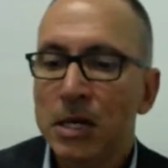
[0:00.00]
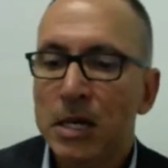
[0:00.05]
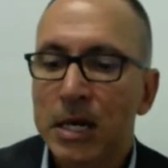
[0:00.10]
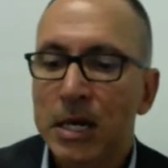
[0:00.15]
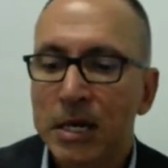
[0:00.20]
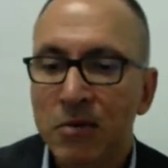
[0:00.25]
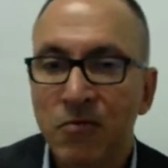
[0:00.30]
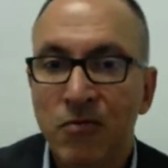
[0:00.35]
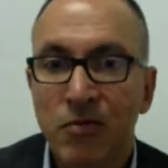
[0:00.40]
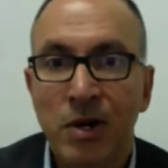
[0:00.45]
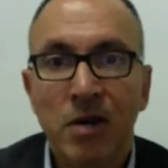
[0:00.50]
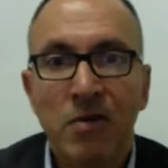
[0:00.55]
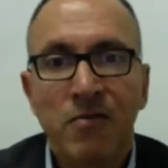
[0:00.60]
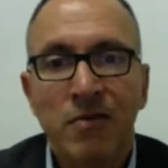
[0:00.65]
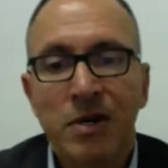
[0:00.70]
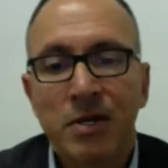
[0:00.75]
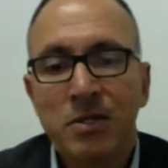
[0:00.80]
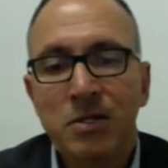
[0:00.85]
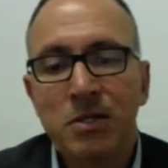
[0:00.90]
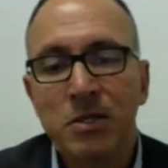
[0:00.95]
in front of
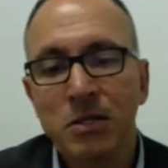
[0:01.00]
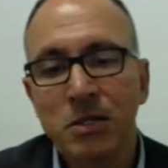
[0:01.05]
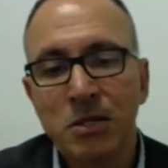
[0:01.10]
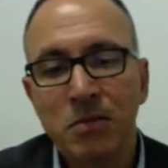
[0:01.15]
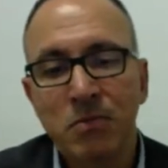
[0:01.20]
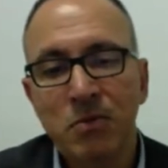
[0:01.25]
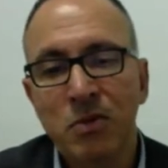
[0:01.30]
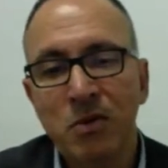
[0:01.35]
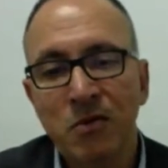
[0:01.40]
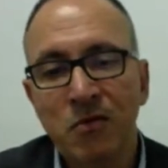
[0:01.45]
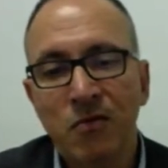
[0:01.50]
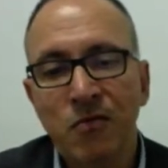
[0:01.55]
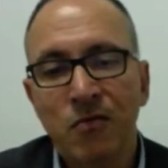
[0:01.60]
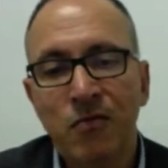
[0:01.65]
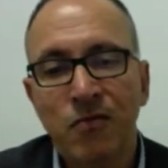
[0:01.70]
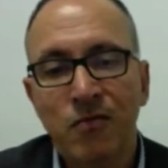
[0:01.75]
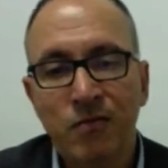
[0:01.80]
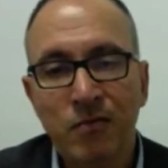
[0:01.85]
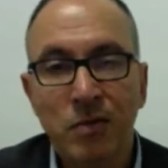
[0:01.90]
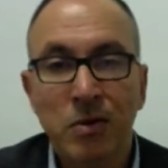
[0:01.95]
us in terms of
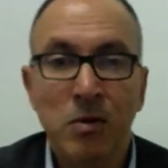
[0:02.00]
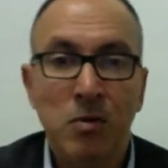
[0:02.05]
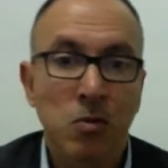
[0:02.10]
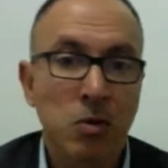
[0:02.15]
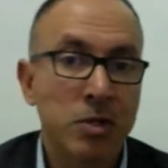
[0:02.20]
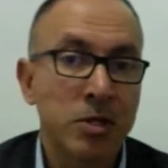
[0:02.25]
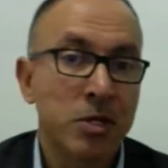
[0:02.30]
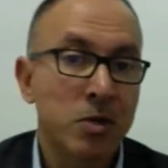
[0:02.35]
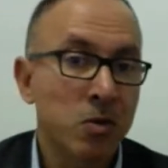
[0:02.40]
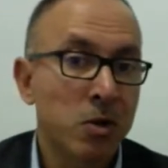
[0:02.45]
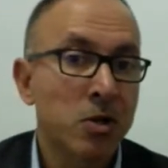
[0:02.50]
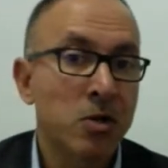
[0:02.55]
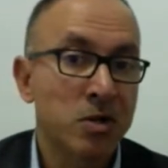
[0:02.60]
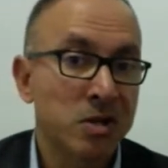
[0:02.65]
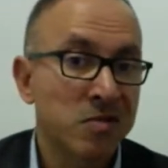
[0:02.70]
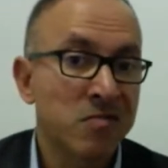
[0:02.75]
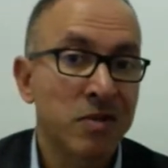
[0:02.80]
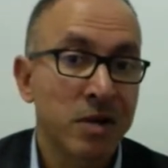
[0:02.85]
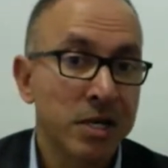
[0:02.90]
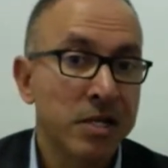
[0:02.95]
what they want to
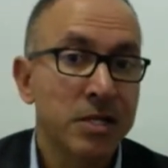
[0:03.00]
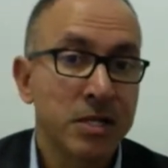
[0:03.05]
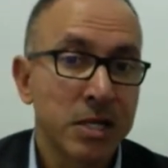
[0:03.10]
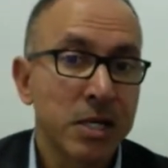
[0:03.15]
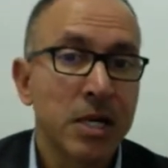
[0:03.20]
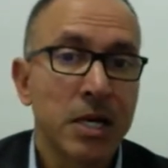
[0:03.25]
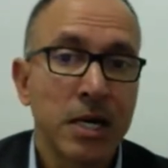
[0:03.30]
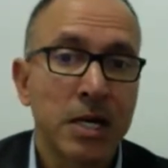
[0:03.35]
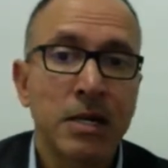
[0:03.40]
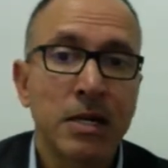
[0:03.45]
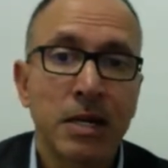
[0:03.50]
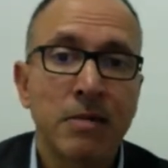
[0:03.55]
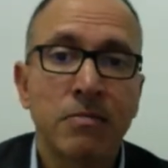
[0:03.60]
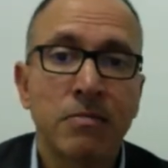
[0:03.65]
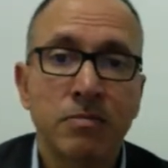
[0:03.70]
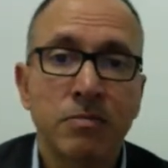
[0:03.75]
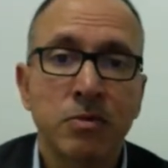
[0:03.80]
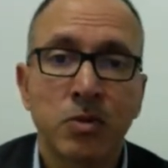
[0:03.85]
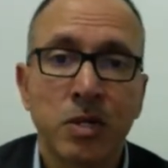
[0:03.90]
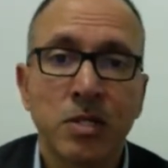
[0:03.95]
invite. Yeah, I
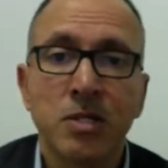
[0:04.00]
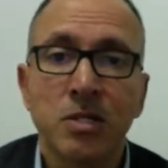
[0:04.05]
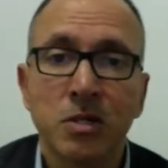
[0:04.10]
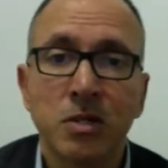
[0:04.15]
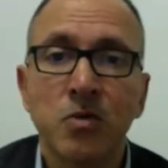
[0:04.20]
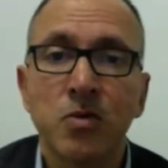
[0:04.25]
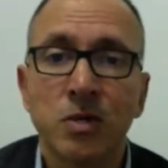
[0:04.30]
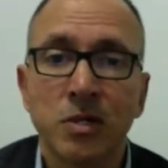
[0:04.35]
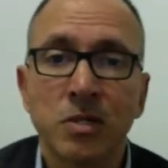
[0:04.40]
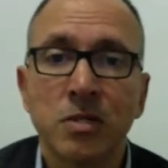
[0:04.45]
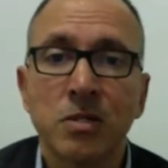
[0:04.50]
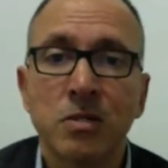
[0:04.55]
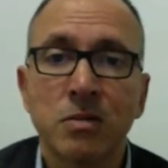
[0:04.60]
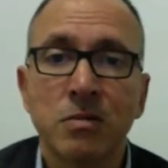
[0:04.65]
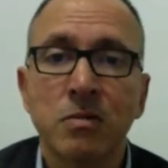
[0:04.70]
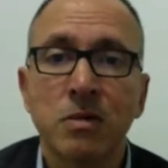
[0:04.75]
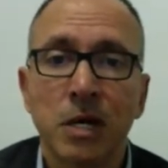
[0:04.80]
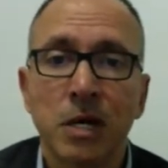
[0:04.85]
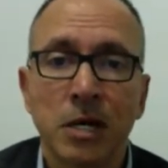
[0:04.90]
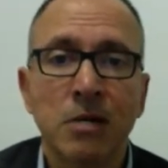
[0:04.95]
to answer your
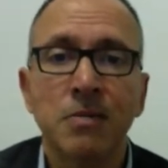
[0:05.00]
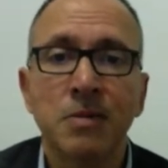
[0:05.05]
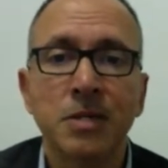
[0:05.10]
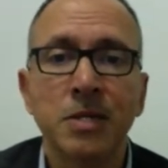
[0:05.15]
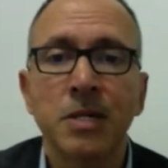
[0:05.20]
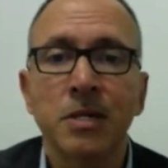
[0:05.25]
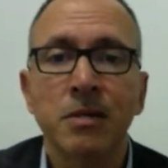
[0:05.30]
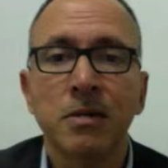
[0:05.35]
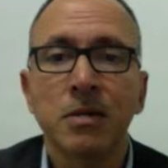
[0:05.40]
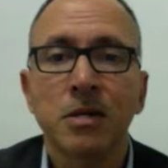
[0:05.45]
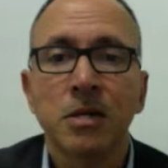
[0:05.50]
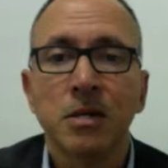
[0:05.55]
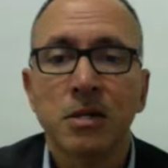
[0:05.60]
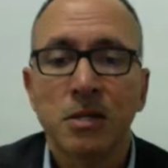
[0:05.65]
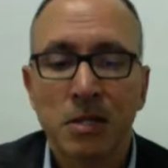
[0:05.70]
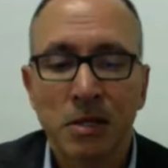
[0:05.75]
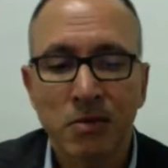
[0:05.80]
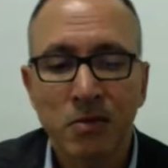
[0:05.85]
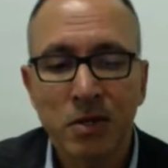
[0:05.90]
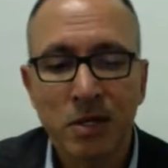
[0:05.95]
questions, 100%,
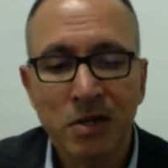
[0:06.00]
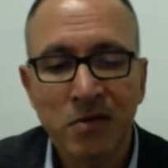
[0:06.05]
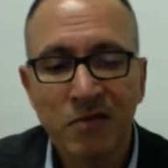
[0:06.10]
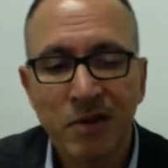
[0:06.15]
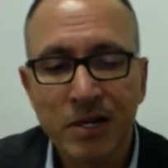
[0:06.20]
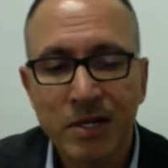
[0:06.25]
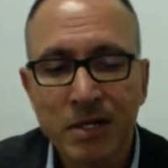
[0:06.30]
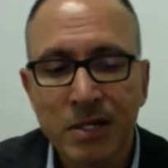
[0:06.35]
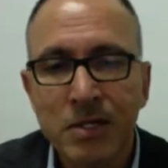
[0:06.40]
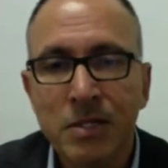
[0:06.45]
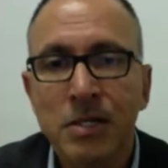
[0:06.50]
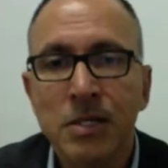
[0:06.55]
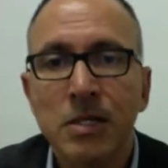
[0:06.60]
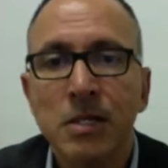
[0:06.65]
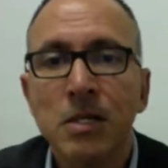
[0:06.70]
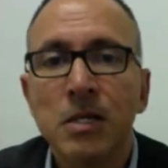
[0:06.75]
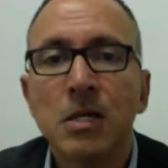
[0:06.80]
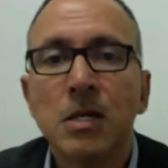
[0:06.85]
they will invite this year.